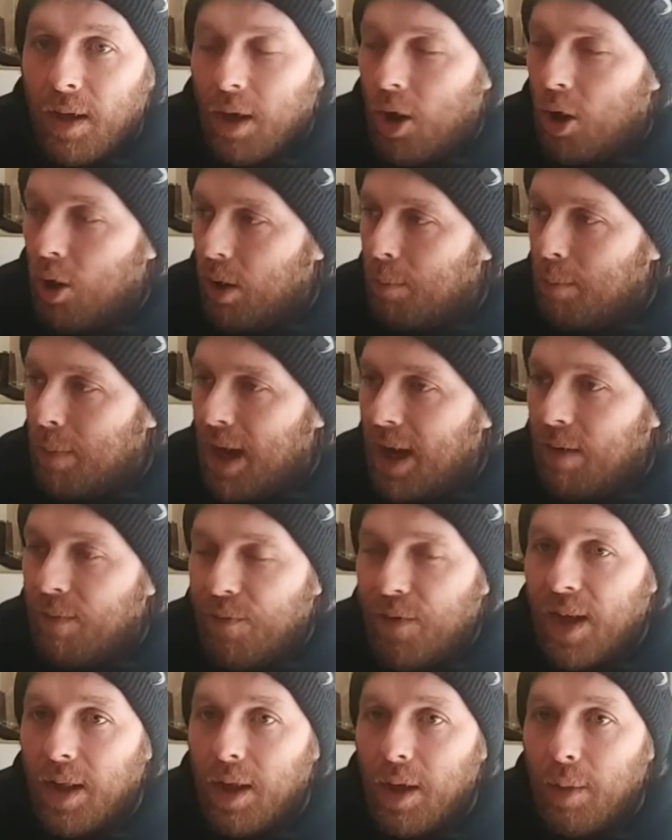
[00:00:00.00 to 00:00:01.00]
or the main
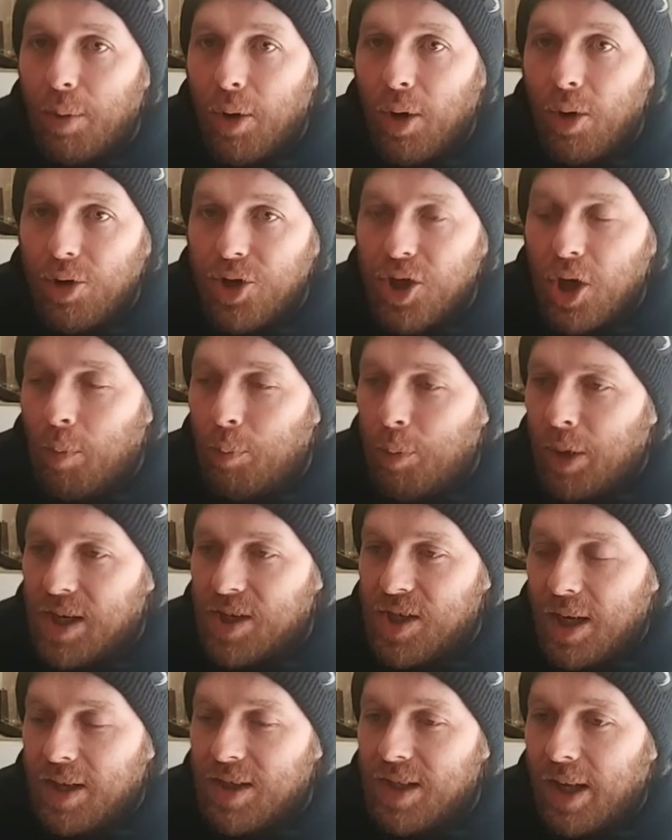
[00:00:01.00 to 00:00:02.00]
thing that boiled your piss
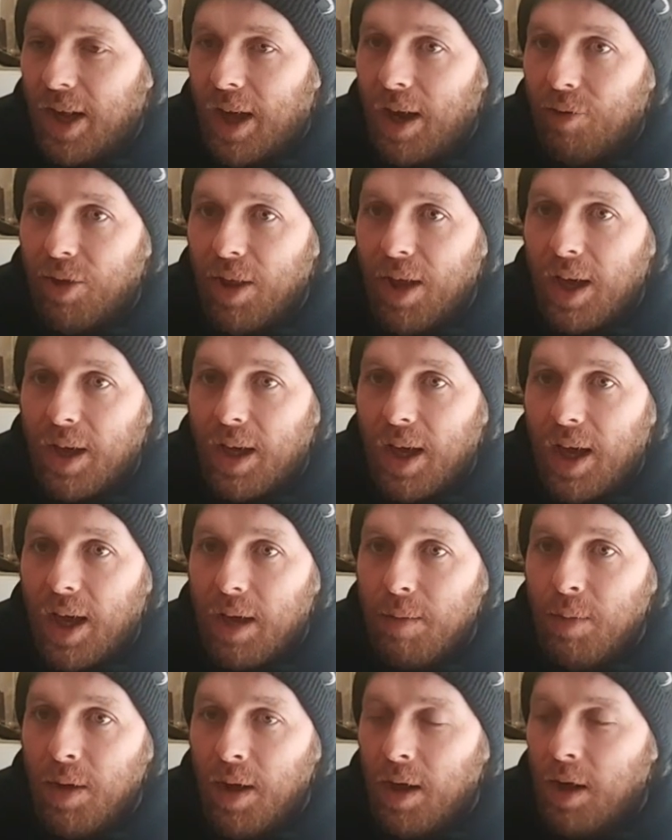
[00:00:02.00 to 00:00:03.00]
yesterday after that
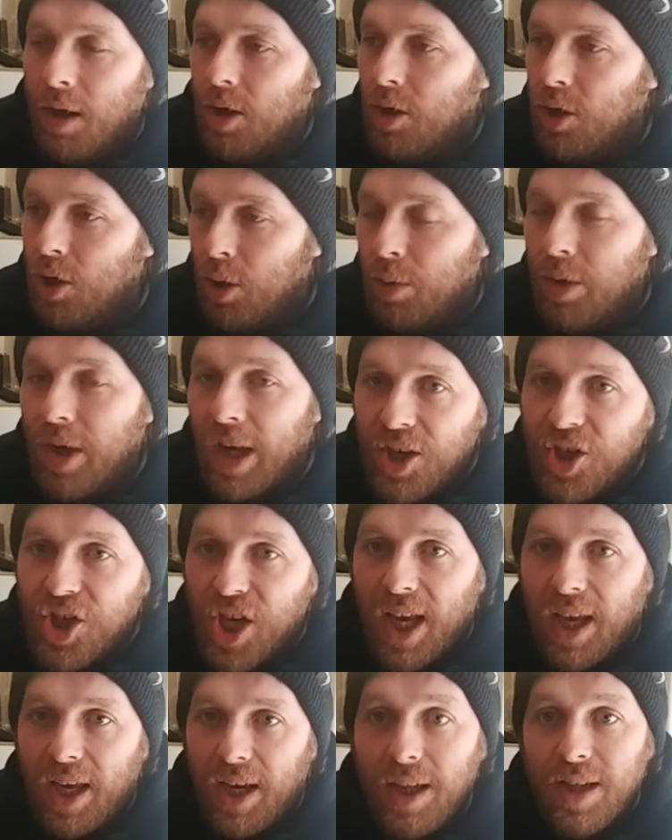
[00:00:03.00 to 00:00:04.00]
game, you need
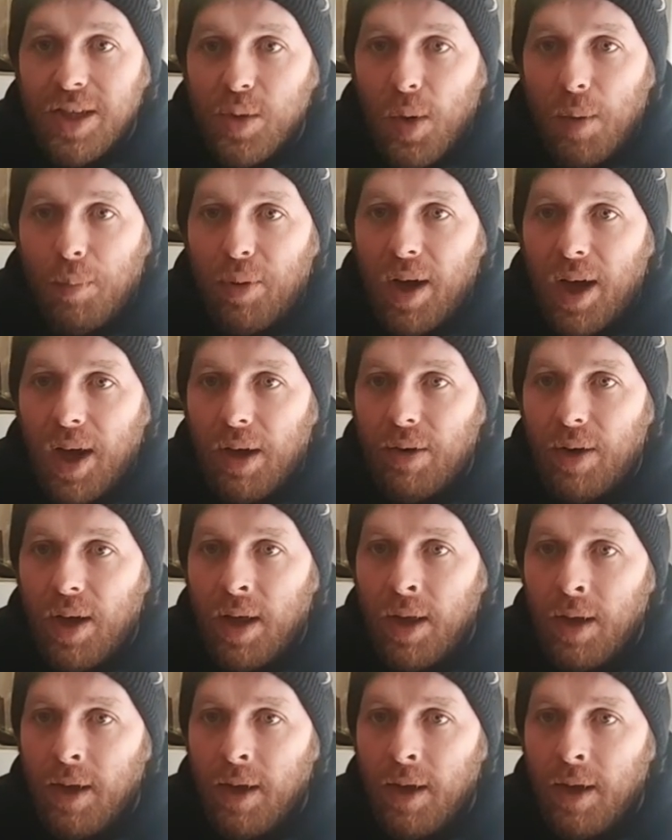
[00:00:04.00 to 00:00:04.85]
checking into a priori.